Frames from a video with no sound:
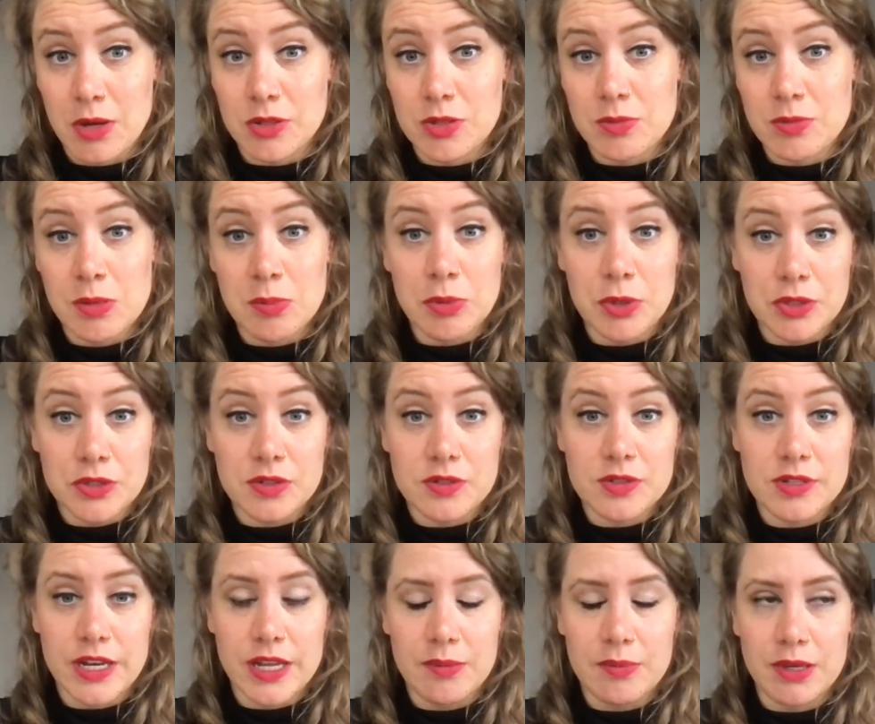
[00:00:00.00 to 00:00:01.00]
to be put to
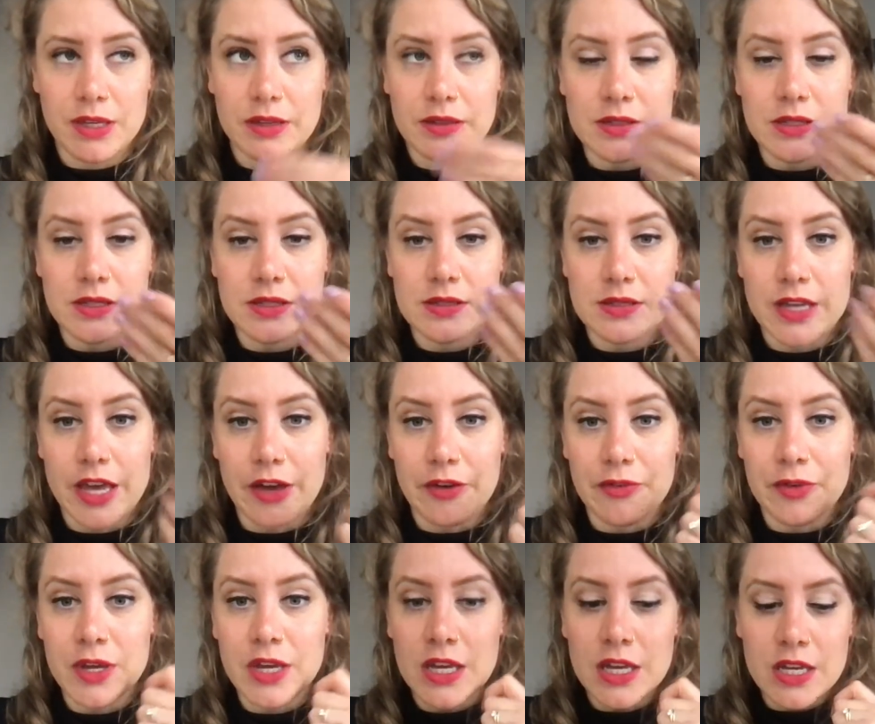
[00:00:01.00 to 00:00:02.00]
sleep because he's deaf.
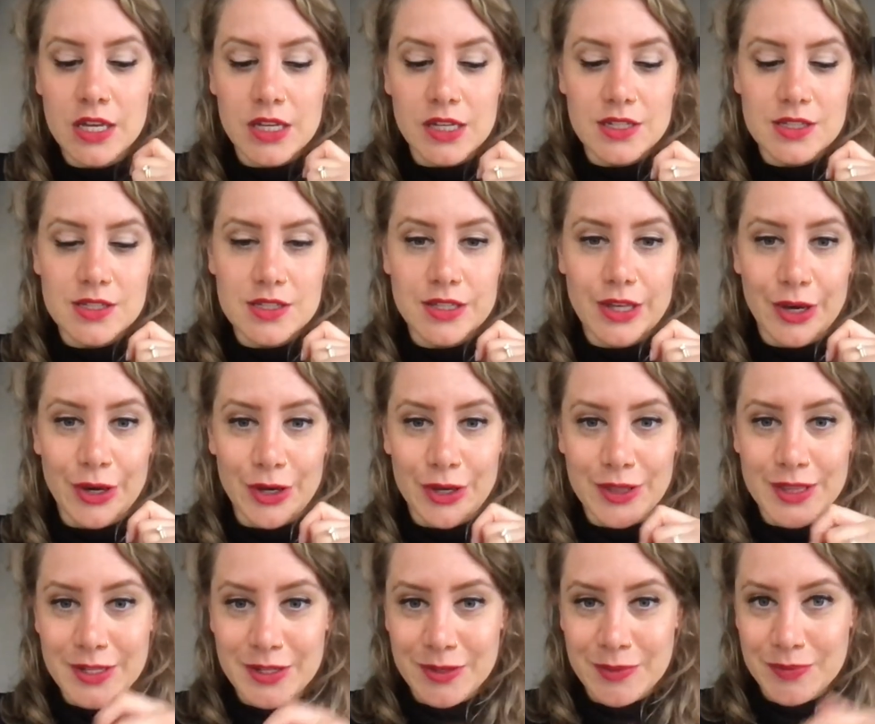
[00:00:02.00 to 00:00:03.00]
So
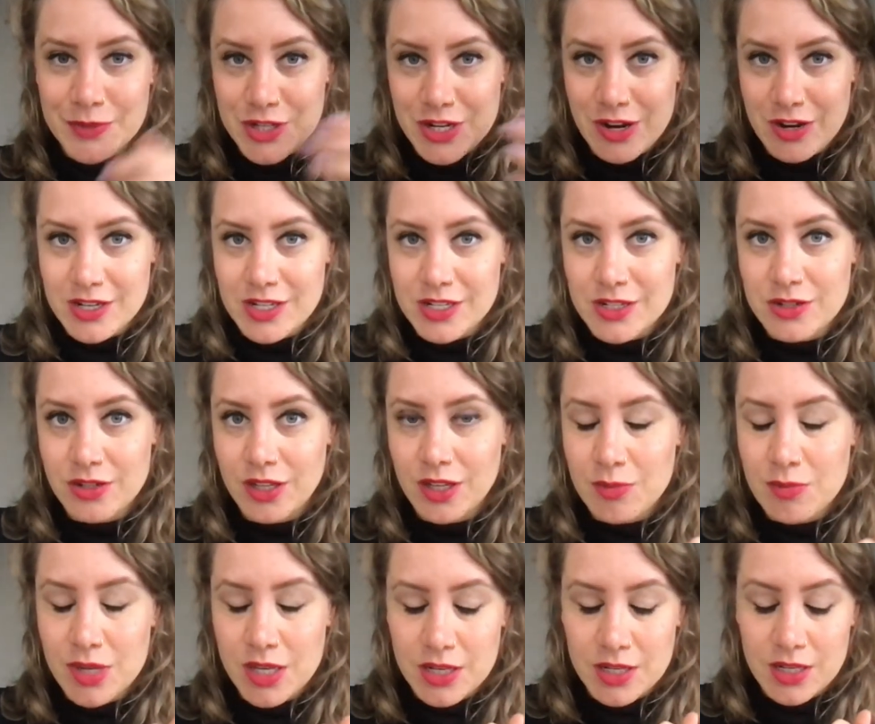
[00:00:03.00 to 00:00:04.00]
the charity took him
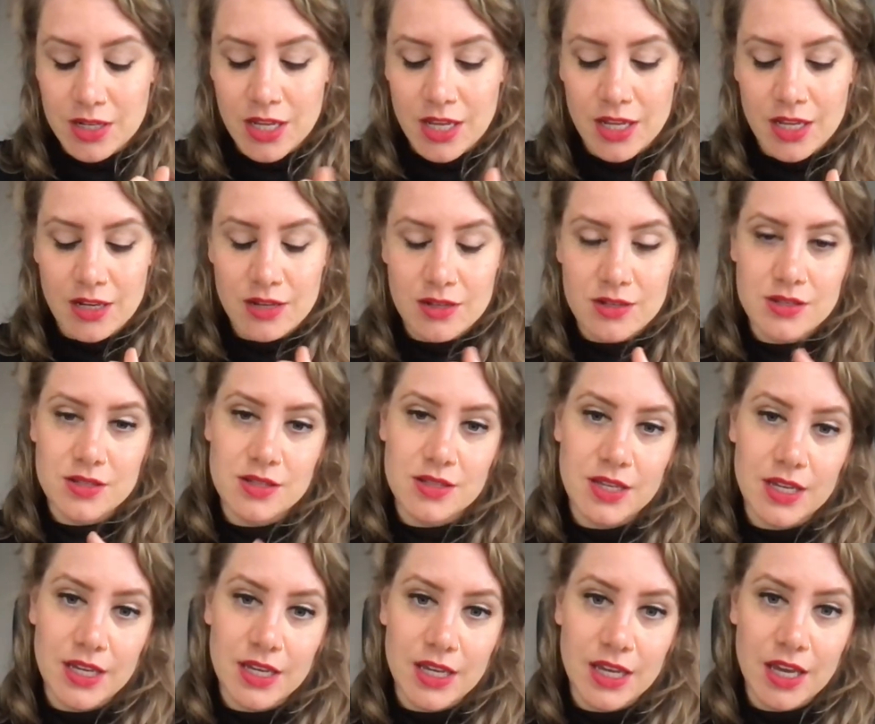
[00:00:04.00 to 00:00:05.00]
in, and
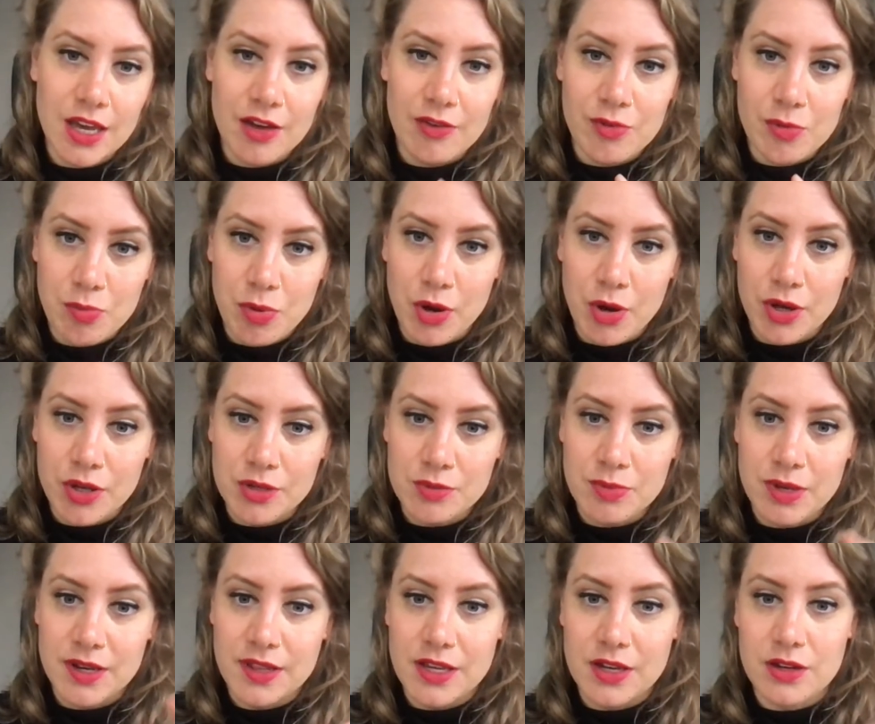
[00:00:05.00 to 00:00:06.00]
they have a pond,
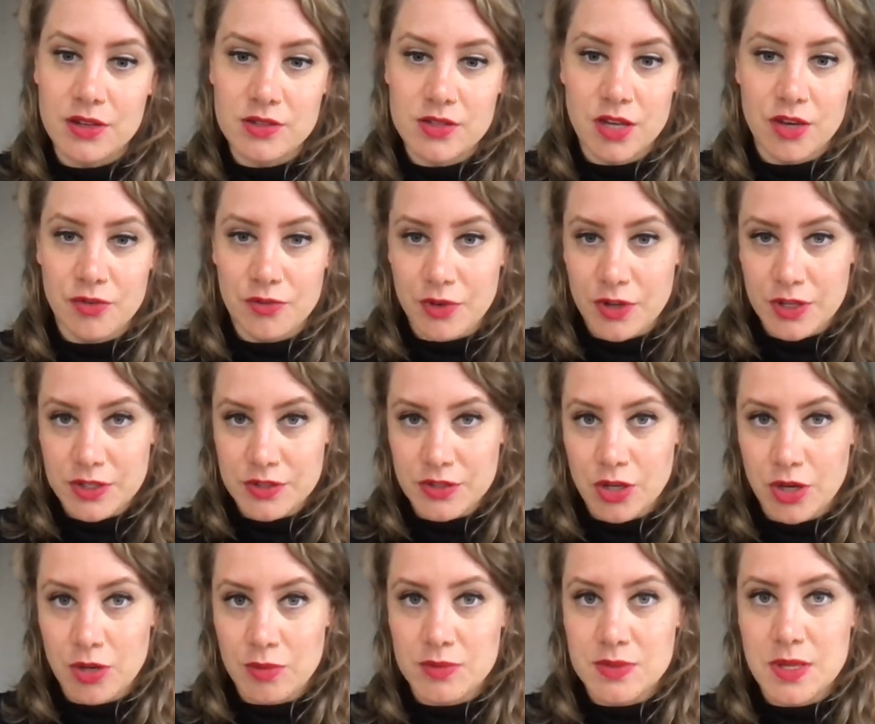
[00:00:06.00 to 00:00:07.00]
but they also have foster
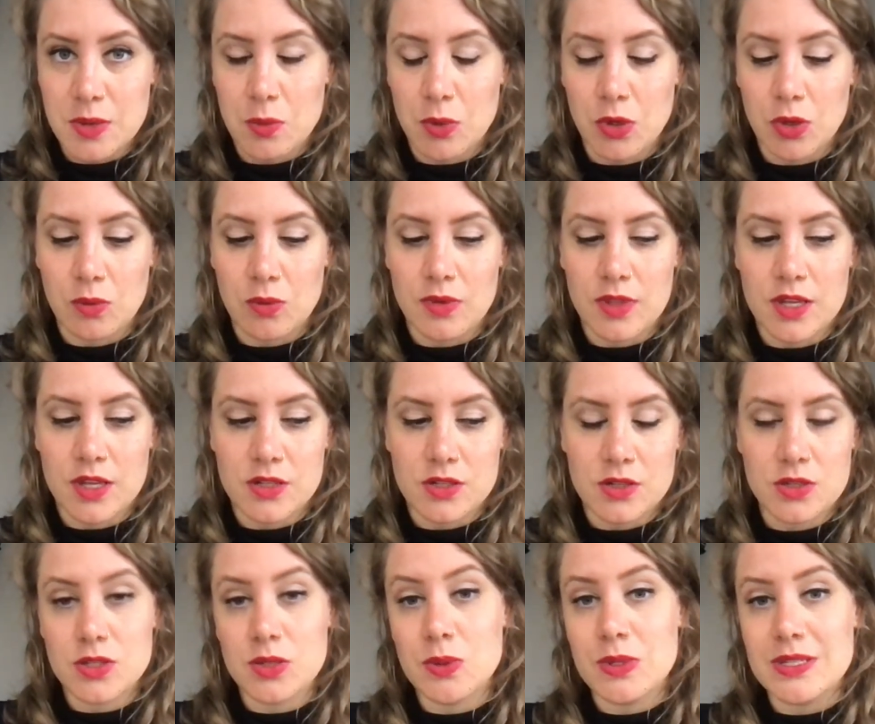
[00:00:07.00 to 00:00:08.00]
homes they work with. And due
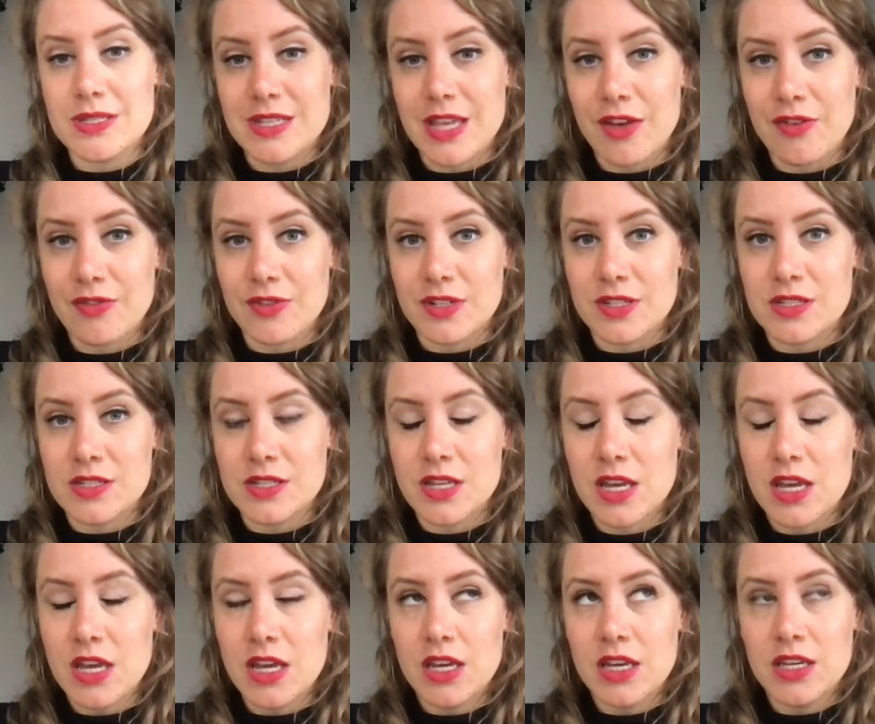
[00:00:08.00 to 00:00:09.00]
to his deafness,
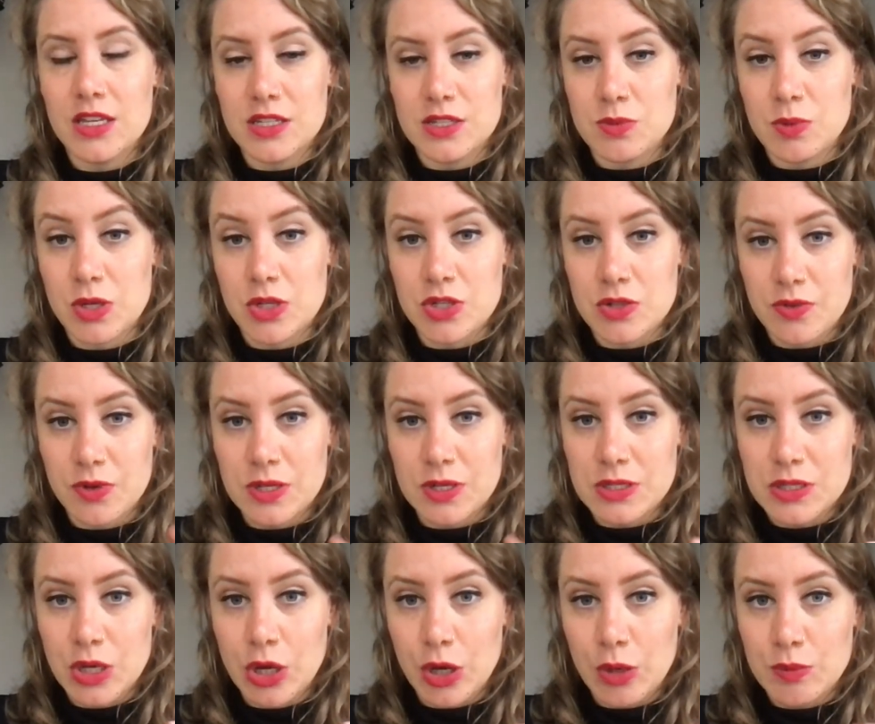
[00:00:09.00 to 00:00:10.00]
he switched foster
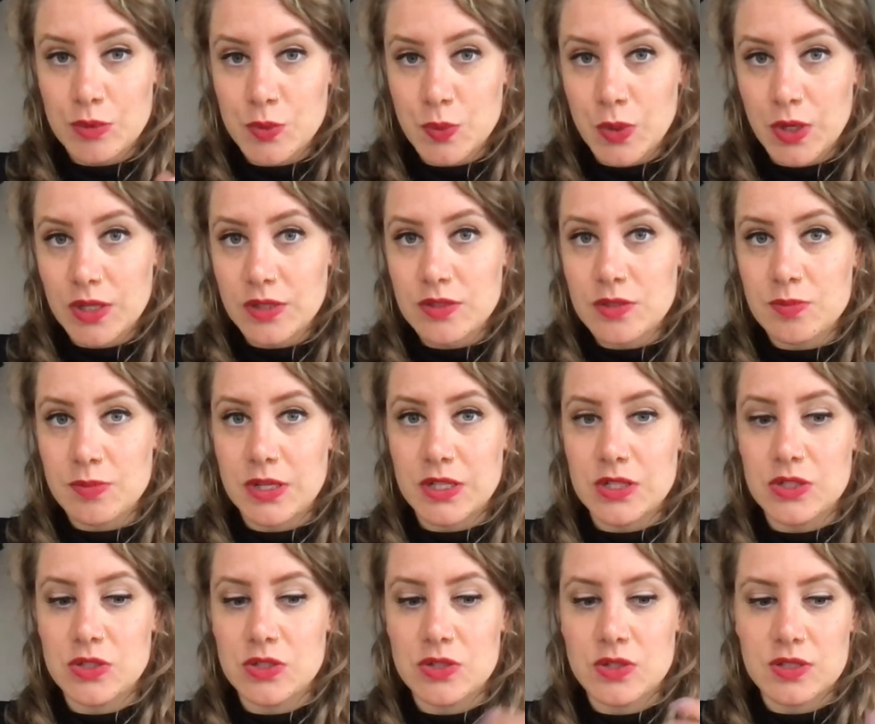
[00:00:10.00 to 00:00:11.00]
homes once, but
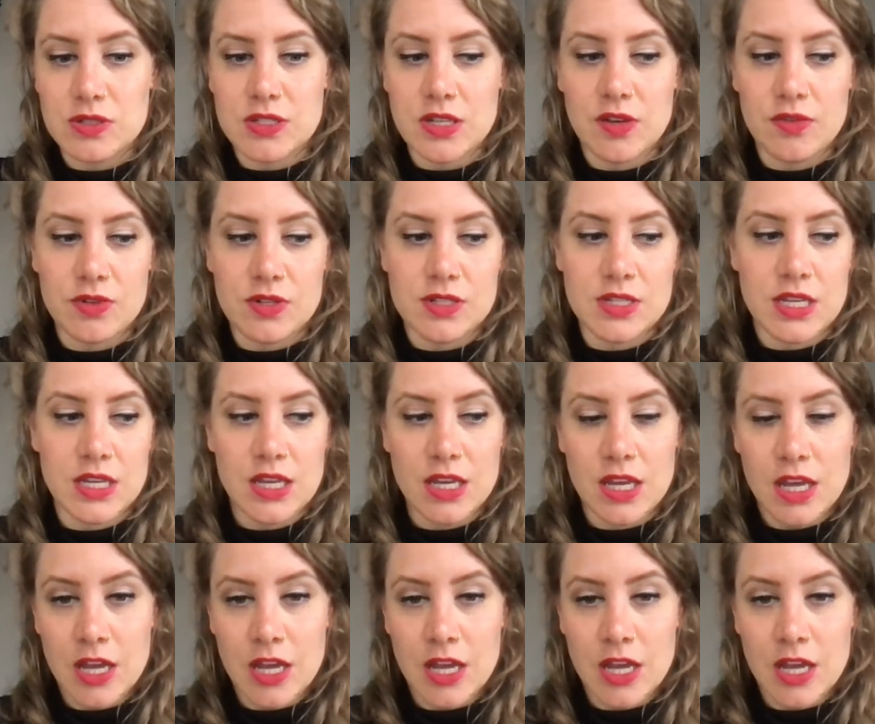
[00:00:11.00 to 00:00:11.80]
due to his deafness, he